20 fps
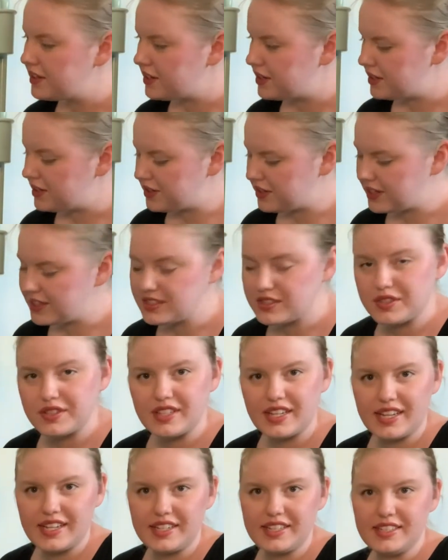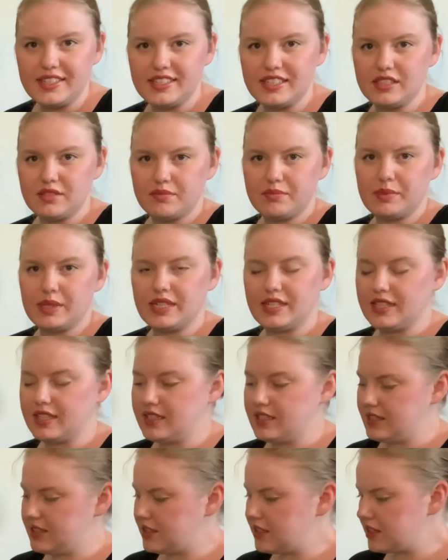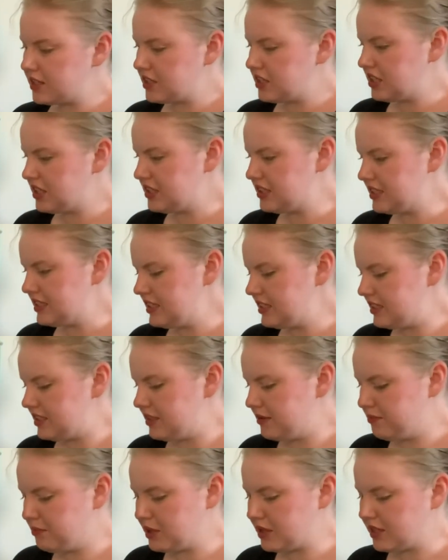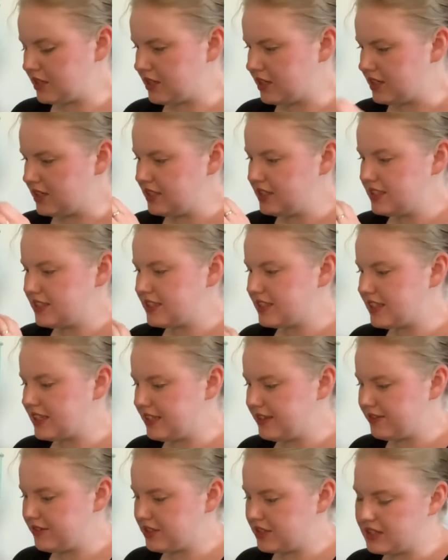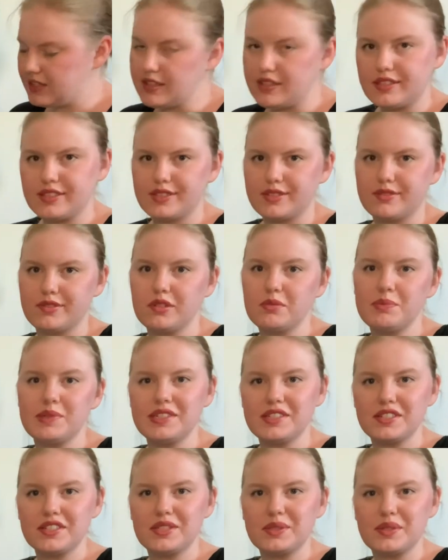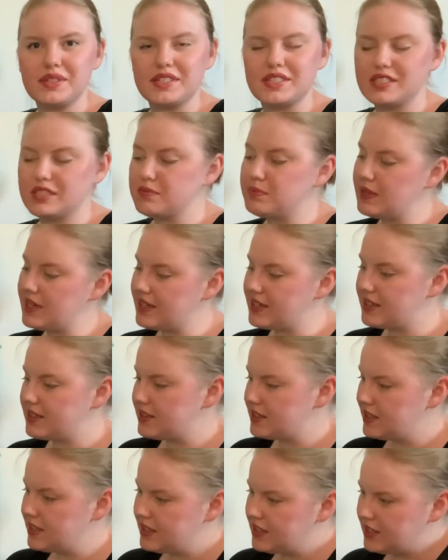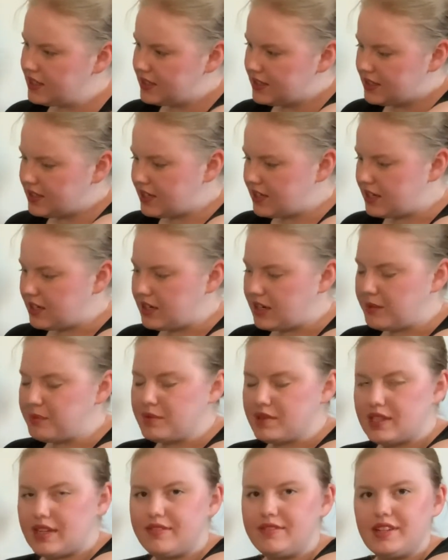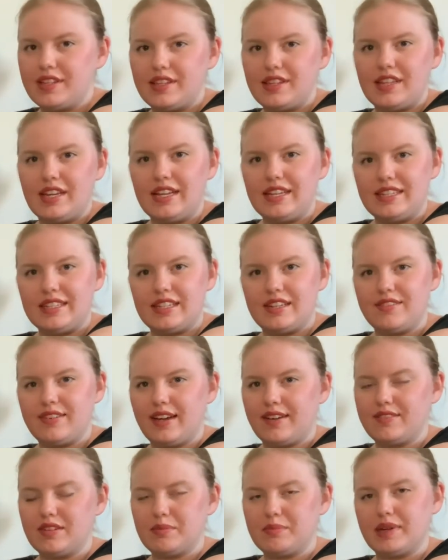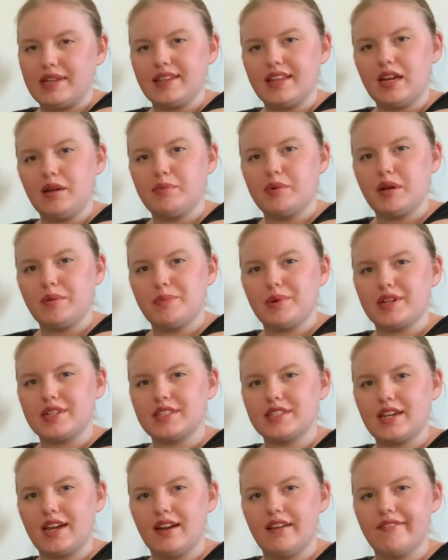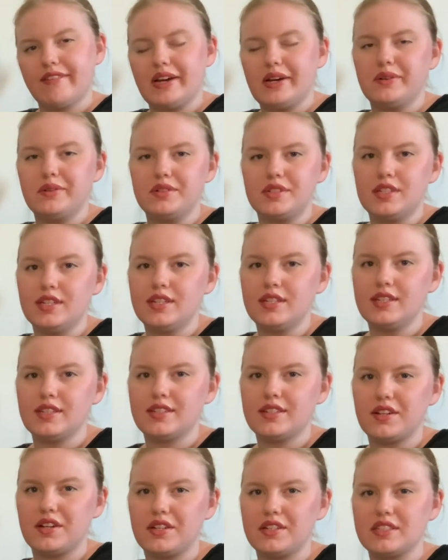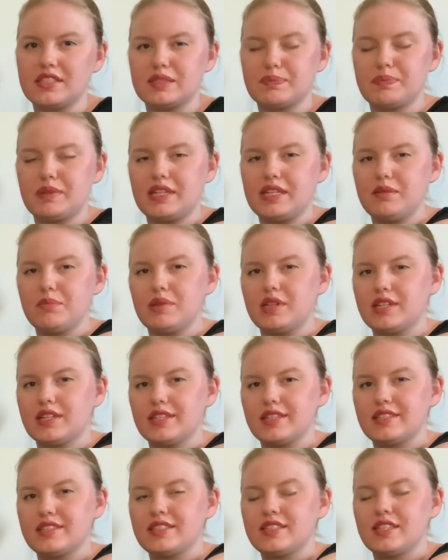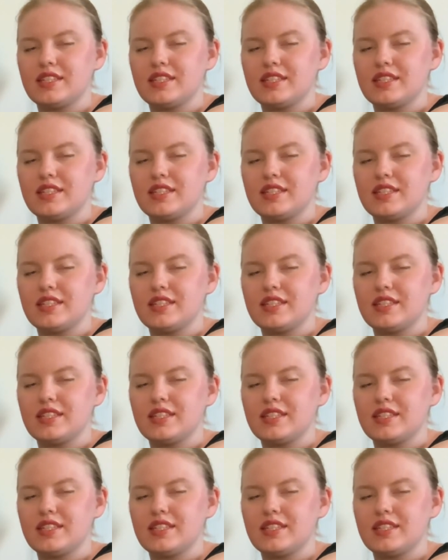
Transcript: Okay, so that is my current book cart. I've got lots of room here to expand. Uh, I'm loving the idea of having my library books kind of out on display because